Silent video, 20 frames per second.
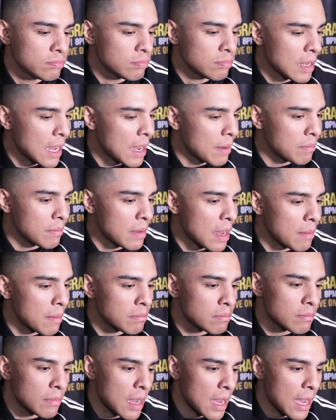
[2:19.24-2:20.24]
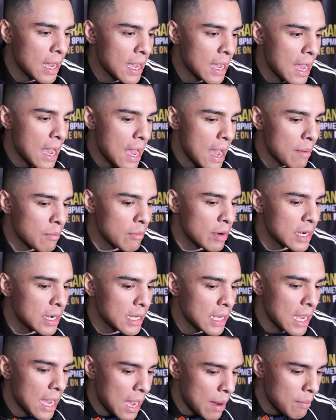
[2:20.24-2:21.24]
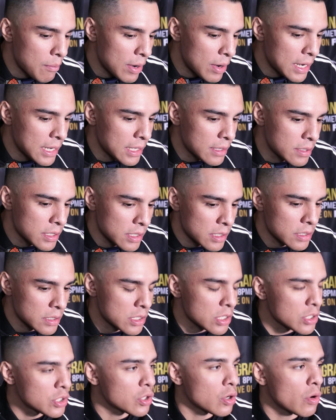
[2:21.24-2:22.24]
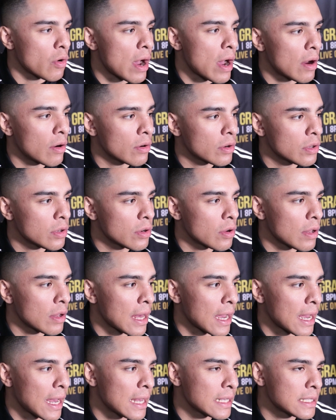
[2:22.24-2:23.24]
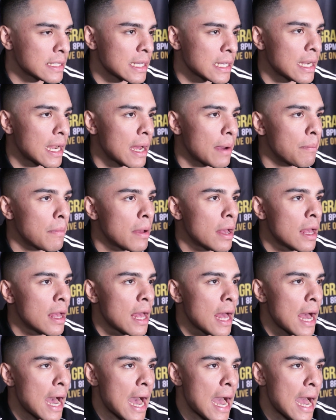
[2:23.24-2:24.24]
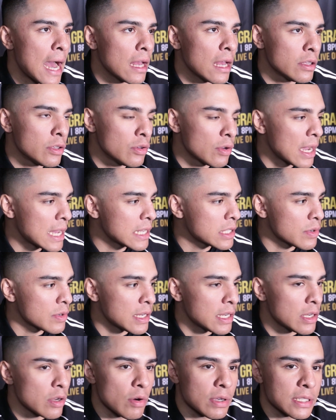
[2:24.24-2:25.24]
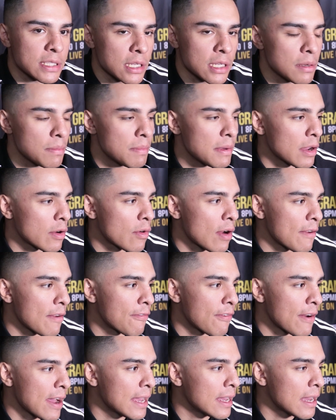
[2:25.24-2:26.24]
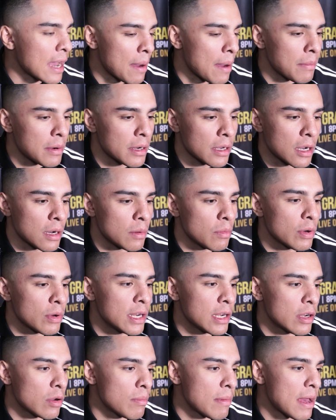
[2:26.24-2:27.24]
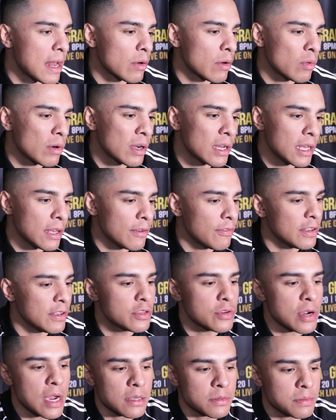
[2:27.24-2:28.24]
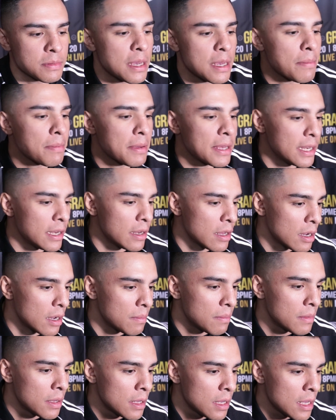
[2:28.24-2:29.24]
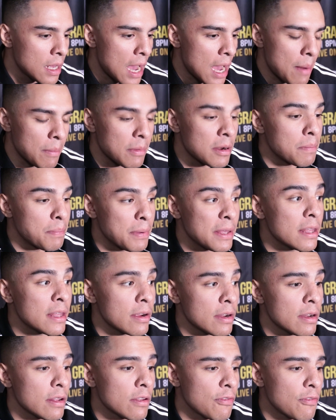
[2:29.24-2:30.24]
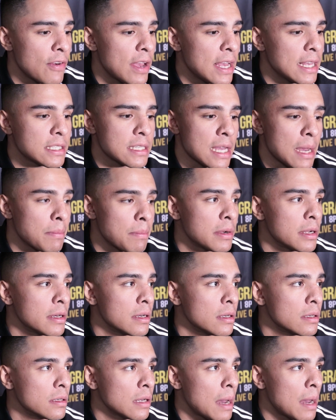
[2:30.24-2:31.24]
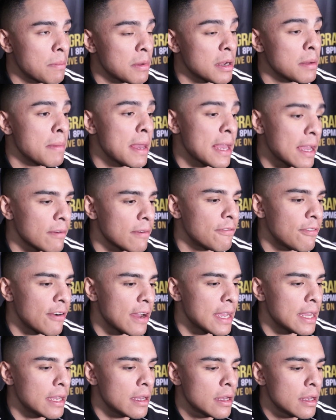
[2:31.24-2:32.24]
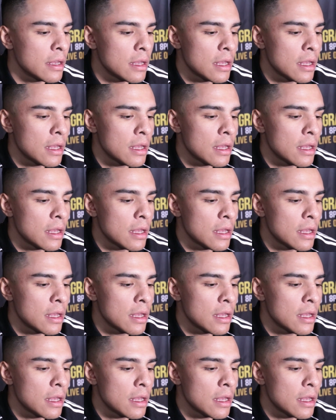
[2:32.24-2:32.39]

I'm I'm I, I'm ready. I'm ready to to show out. You know, like I said, I'm. I, you guys already know it's gonna be a great fight. I'm gonna come with it no matter what. If he drops me, I'm getting up. I'm gonna be there in his face. I'm gonna I'm gonna make him fight.